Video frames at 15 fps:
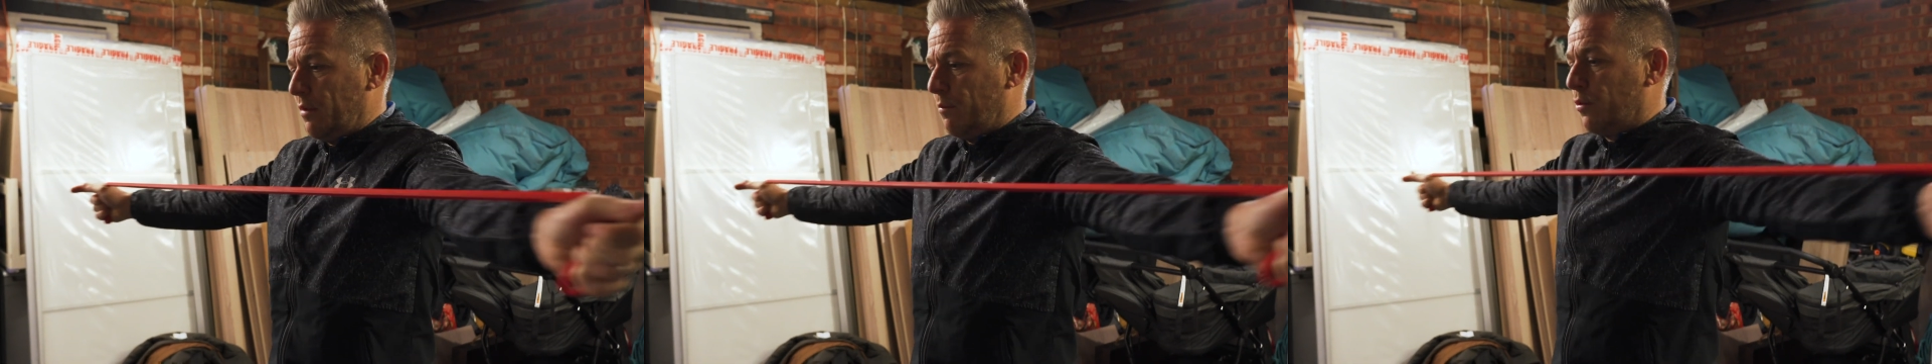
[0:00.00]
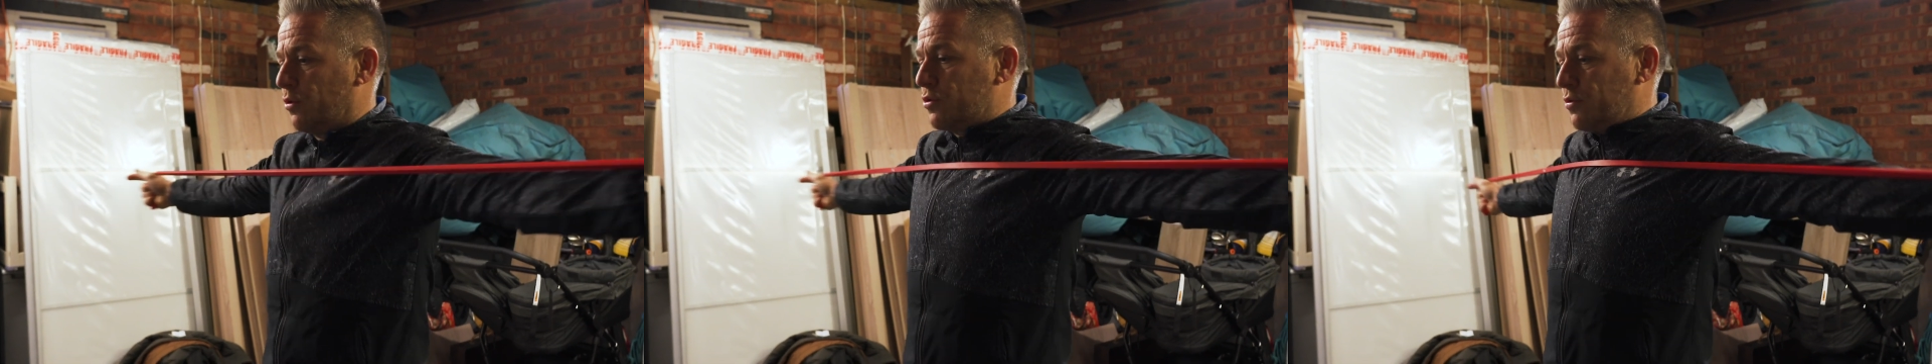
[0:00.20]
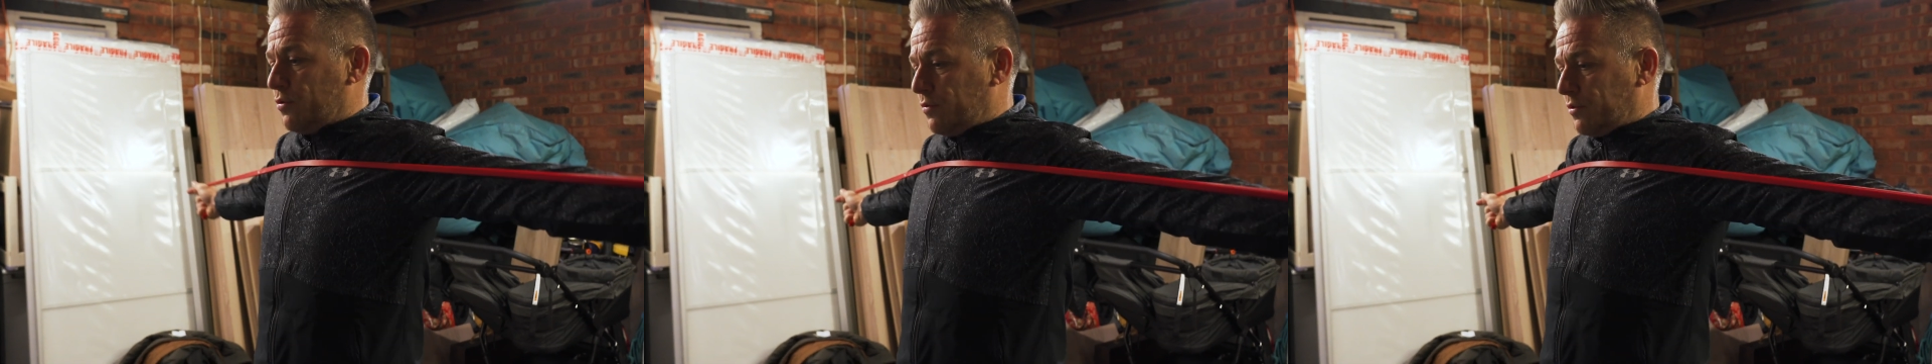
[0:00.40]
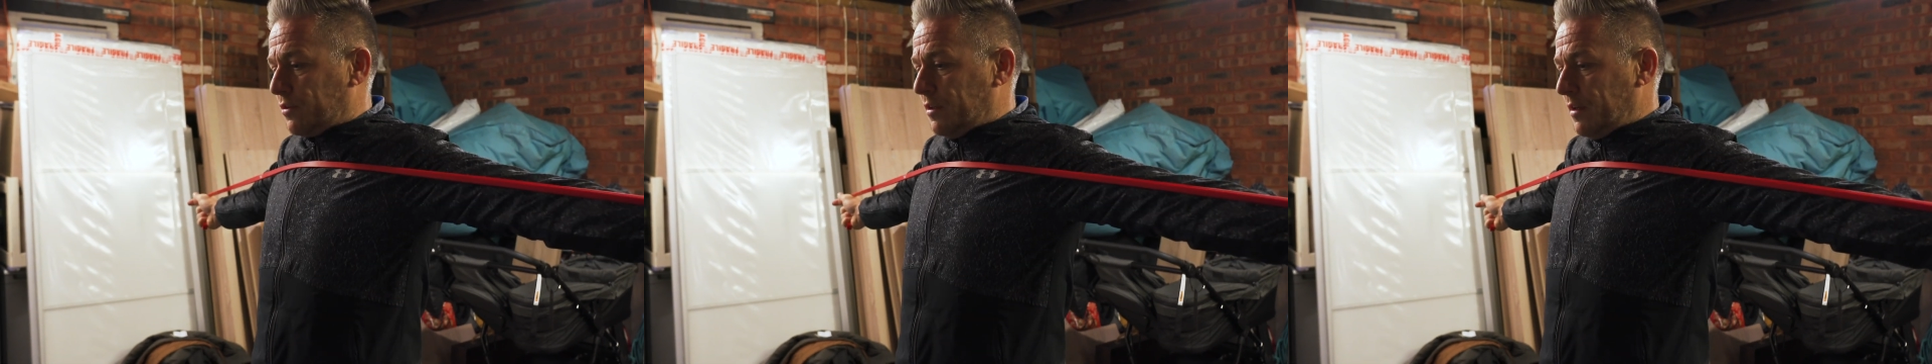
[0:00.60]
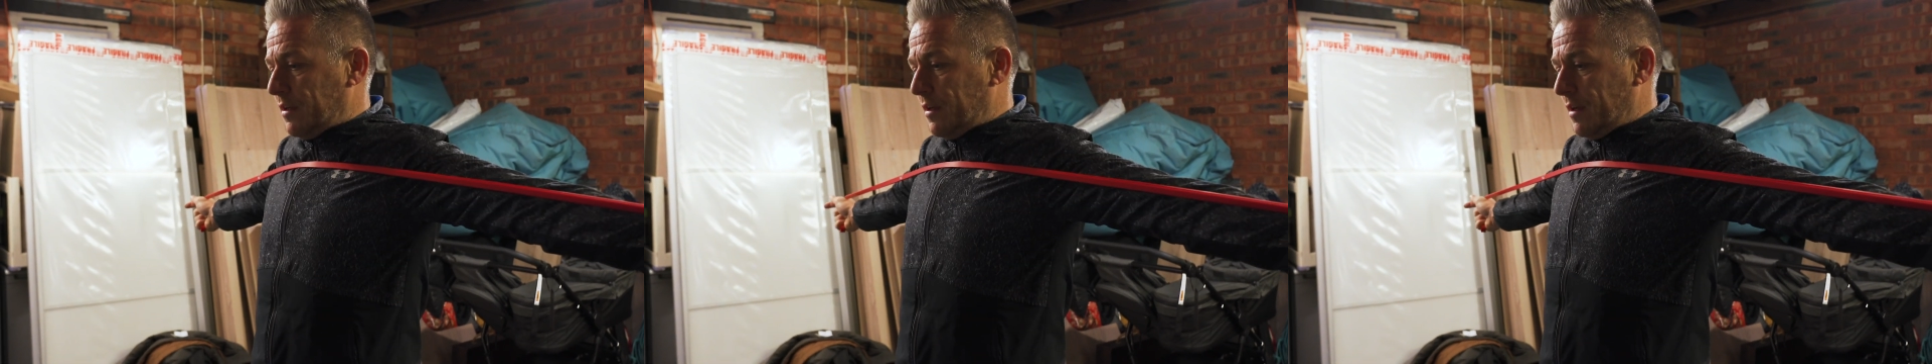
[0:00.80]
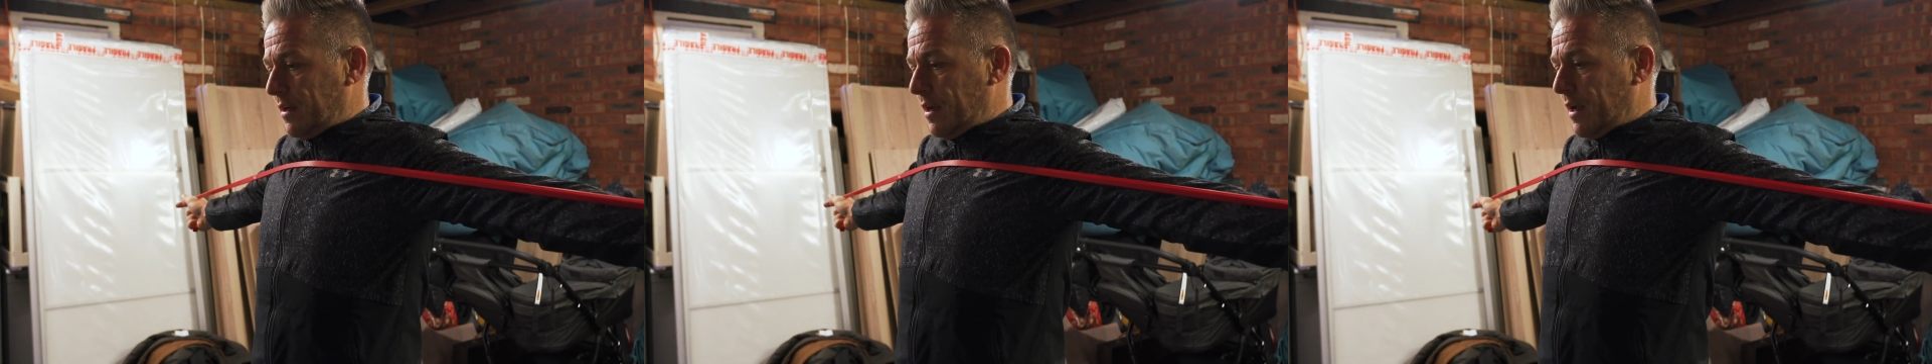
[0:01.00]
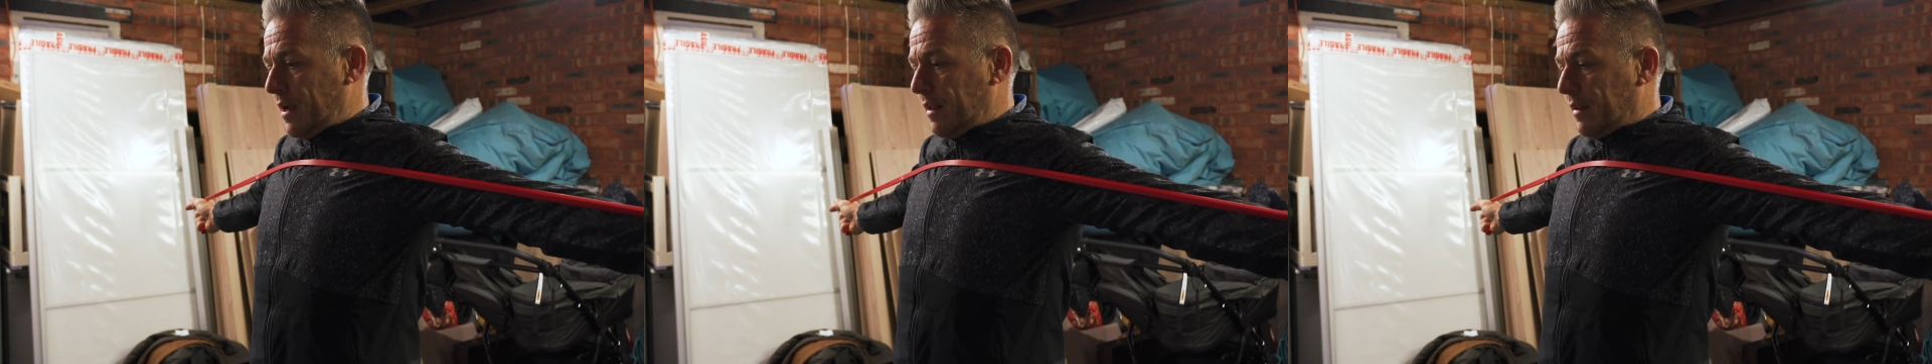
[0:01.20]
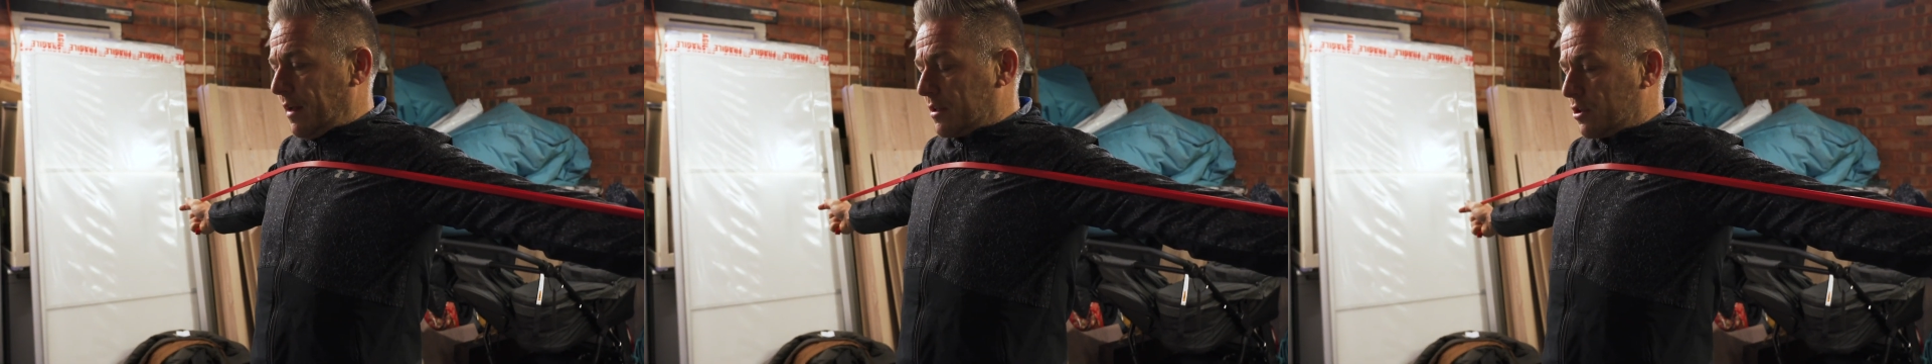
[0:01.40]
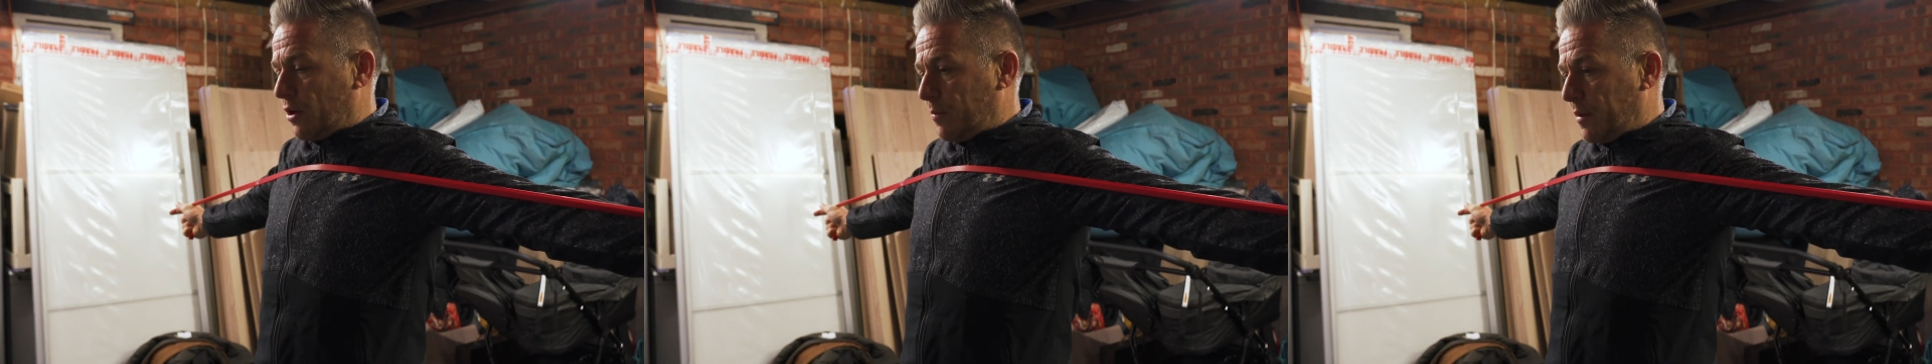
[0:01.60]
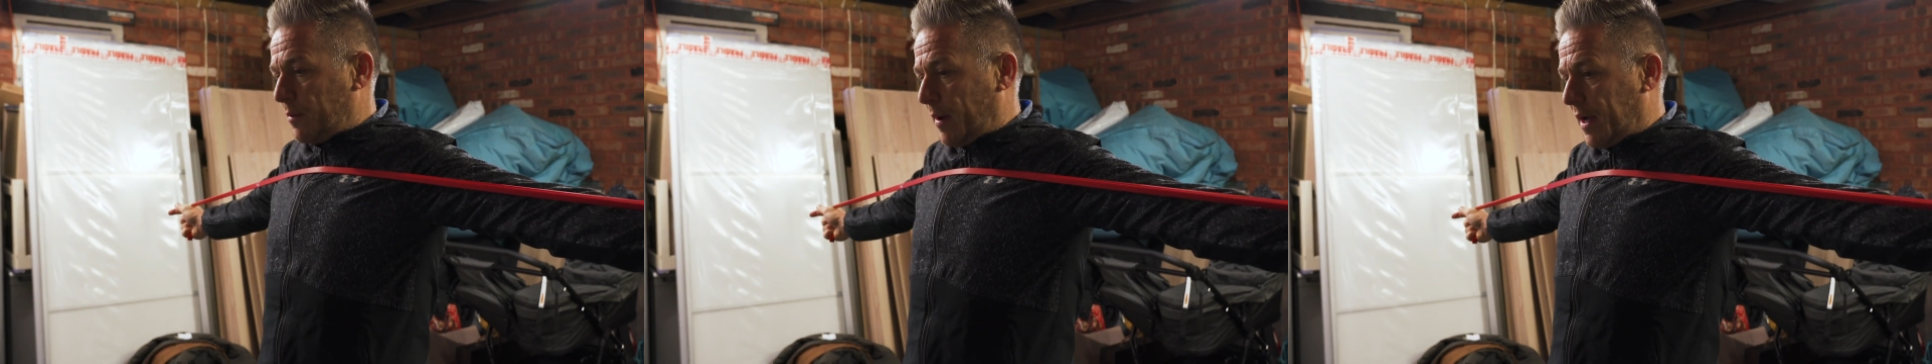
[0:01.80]
muscles in that top
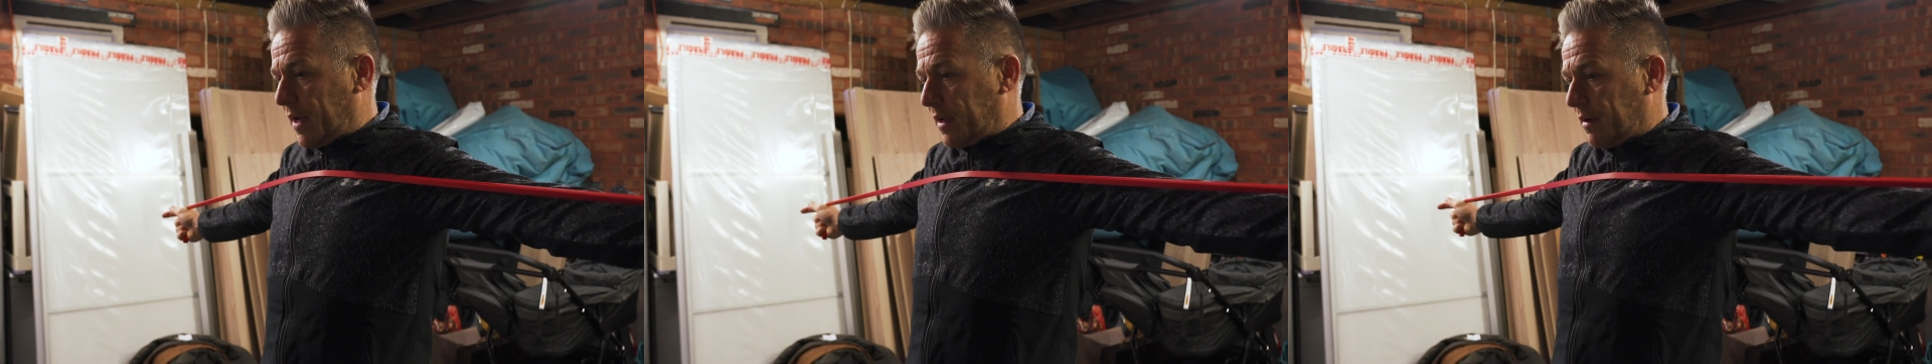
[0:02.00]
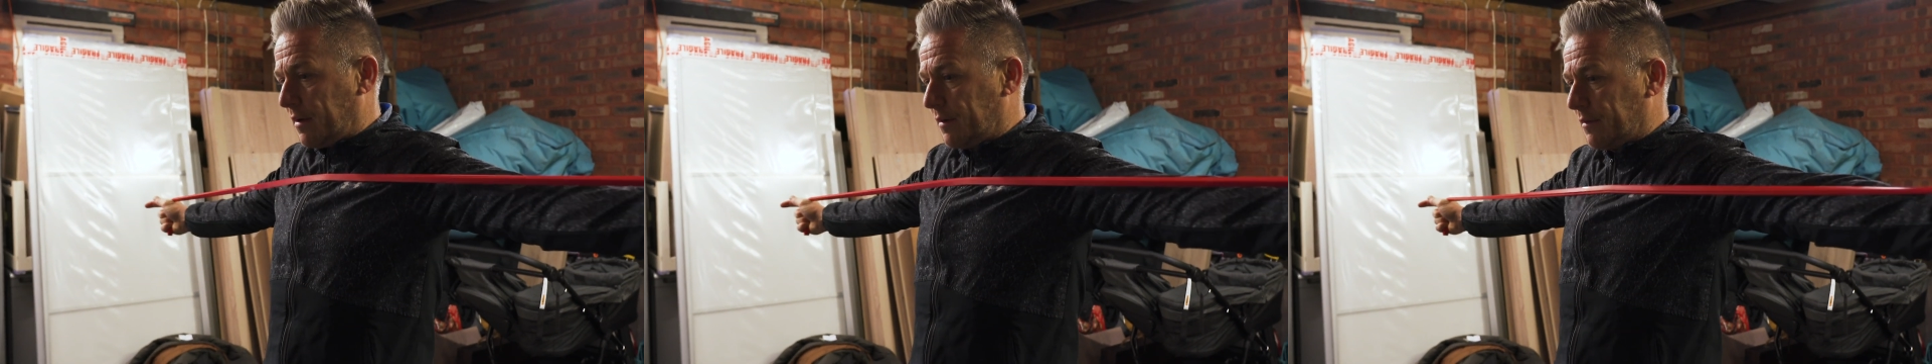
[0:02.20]
of the back.